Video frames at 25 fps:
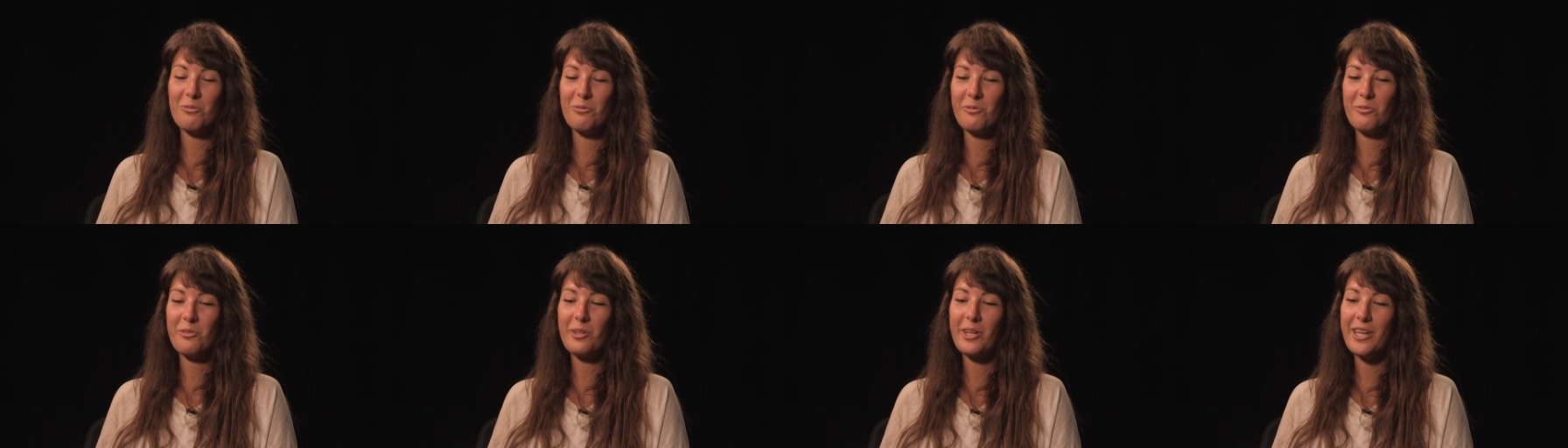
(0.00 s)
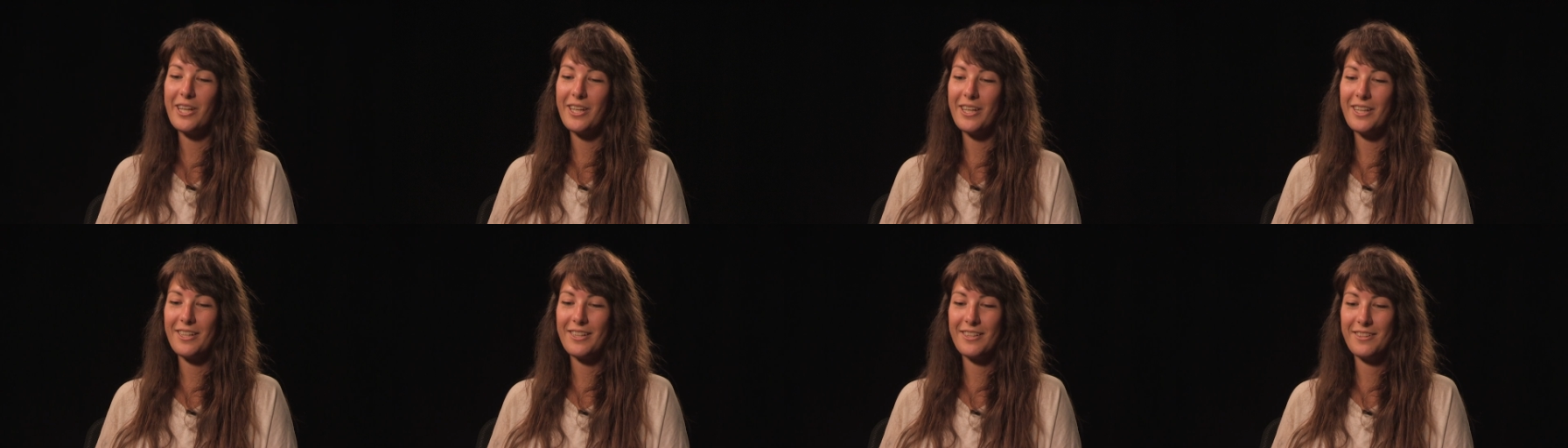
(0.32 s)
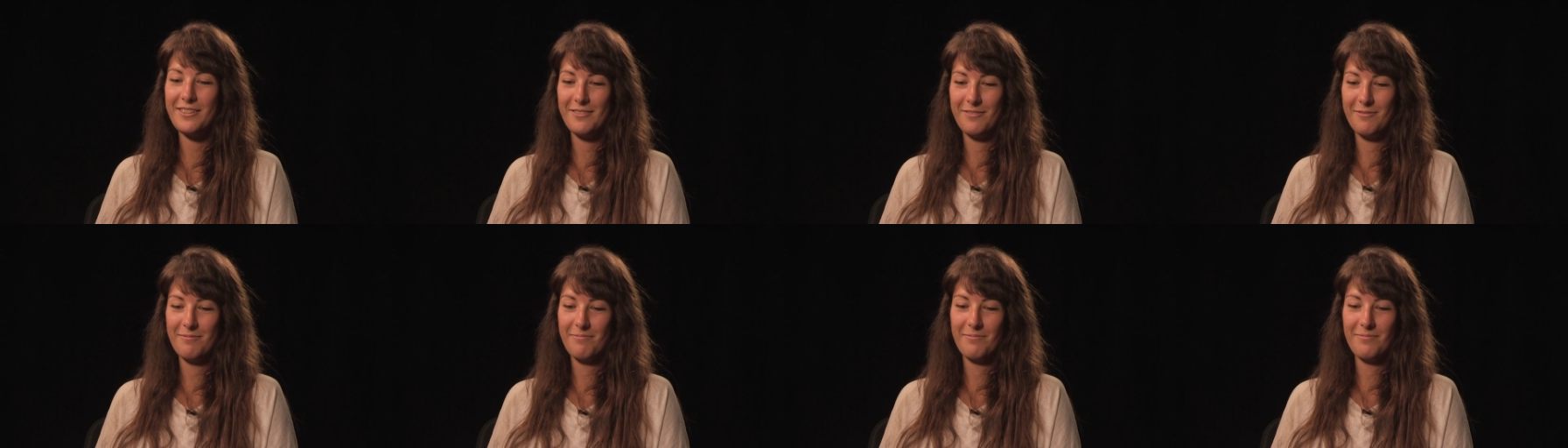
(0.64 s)

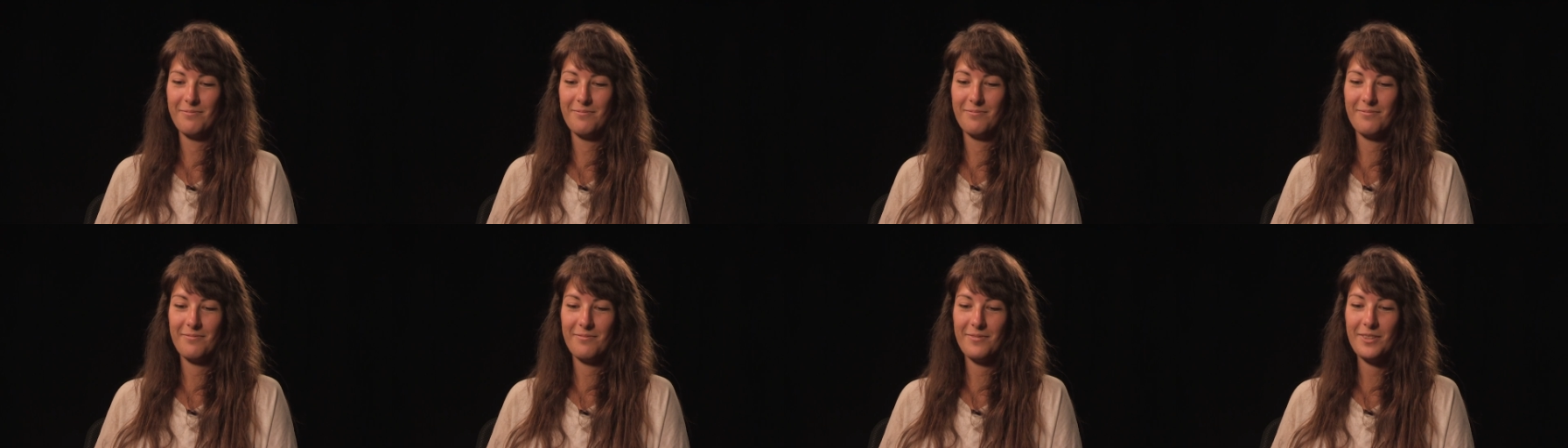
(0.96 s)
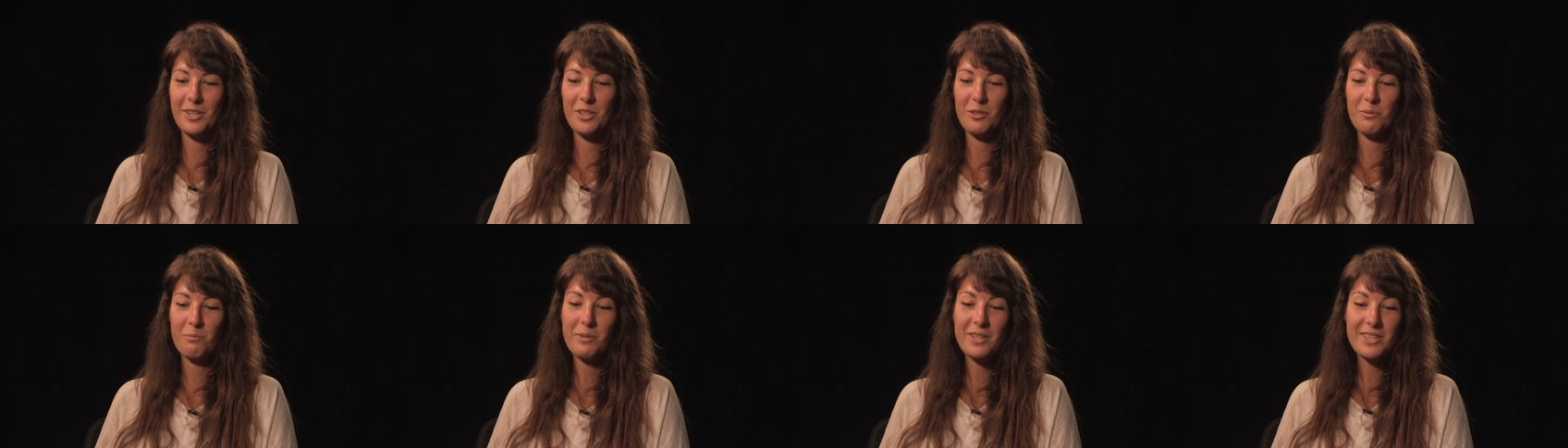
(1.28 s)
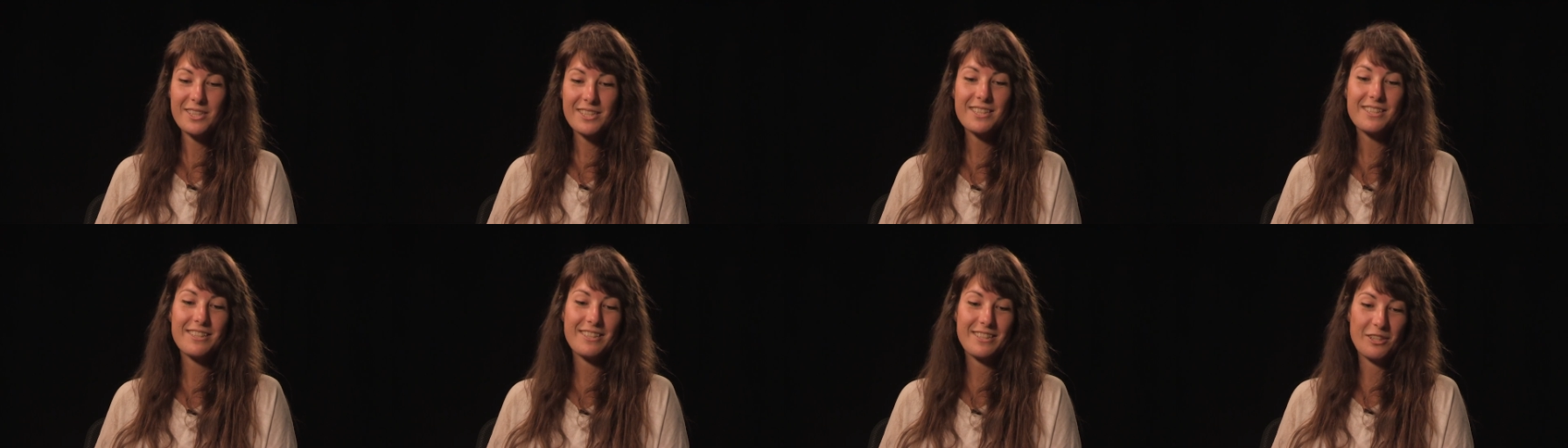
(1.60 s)
afraid. You know,
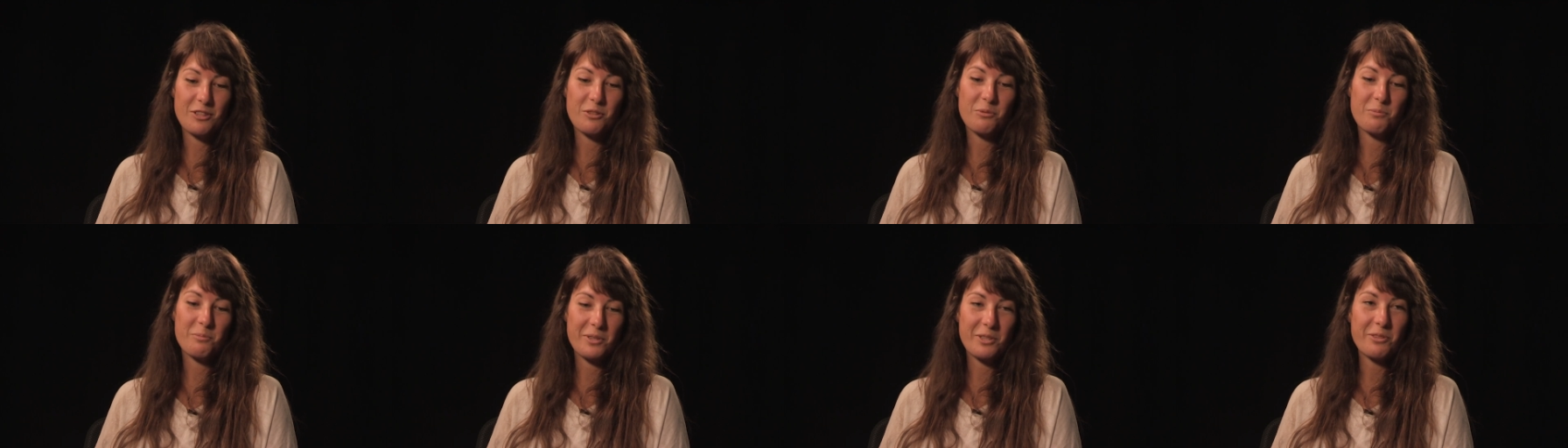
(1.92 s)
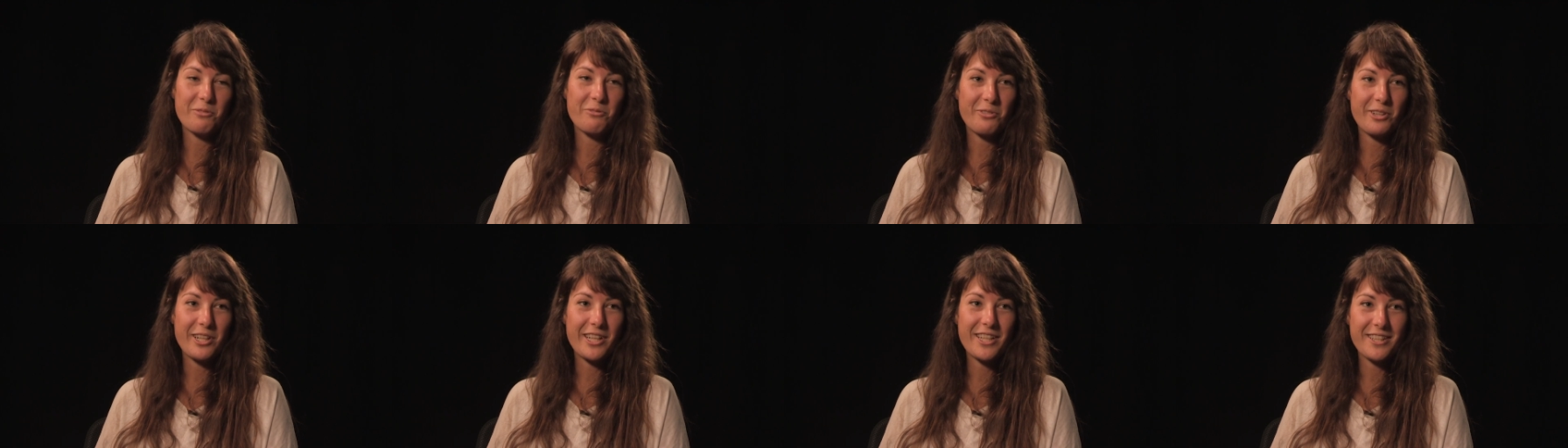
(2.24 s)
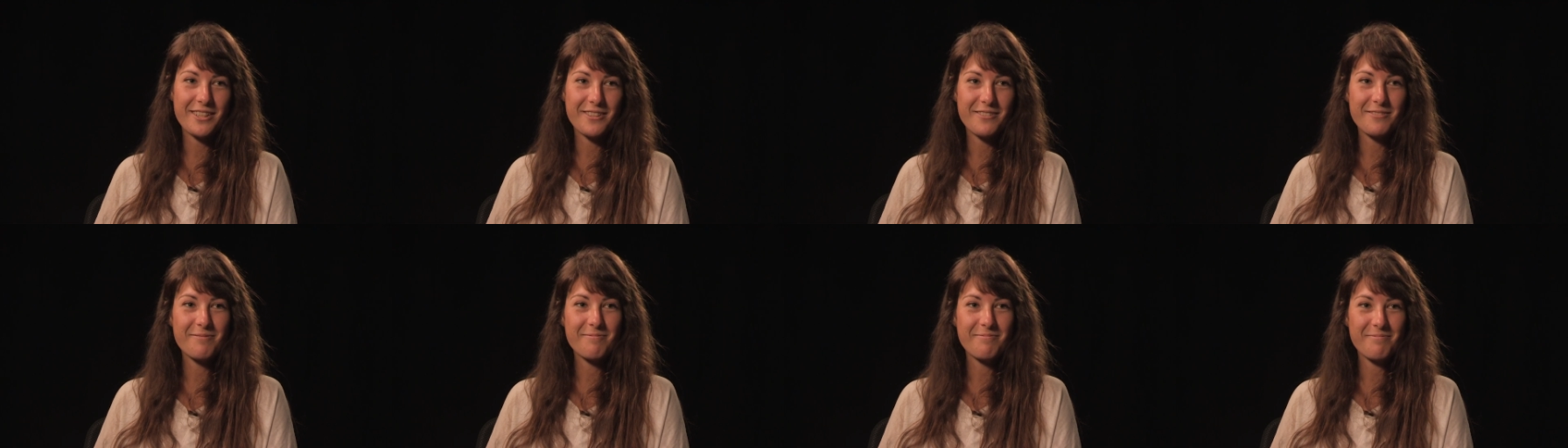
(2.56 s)
basically, don't be
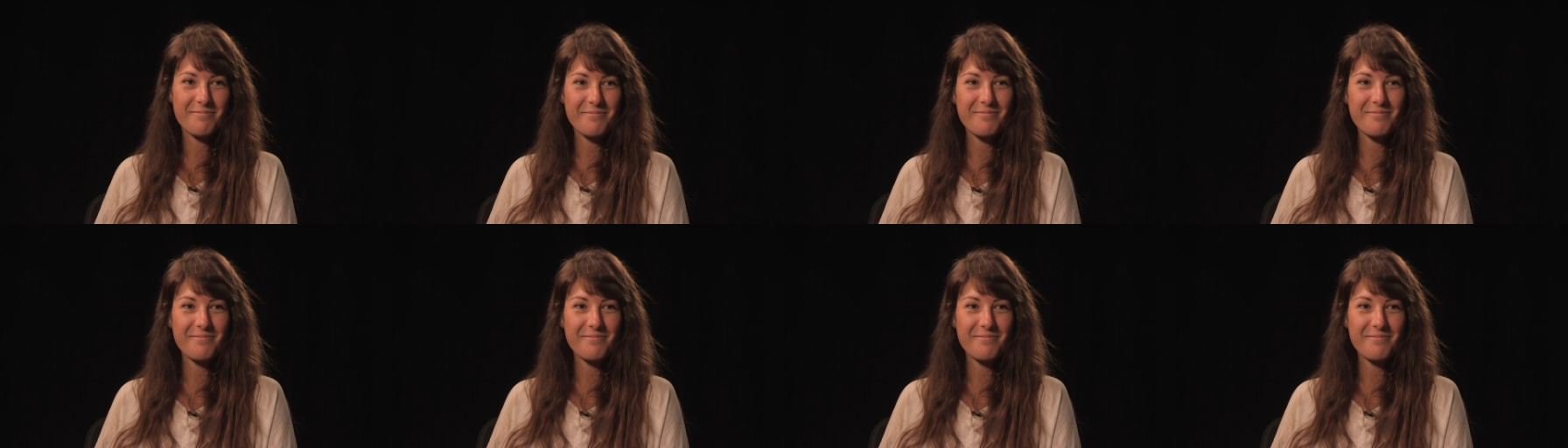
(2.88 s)
afraid.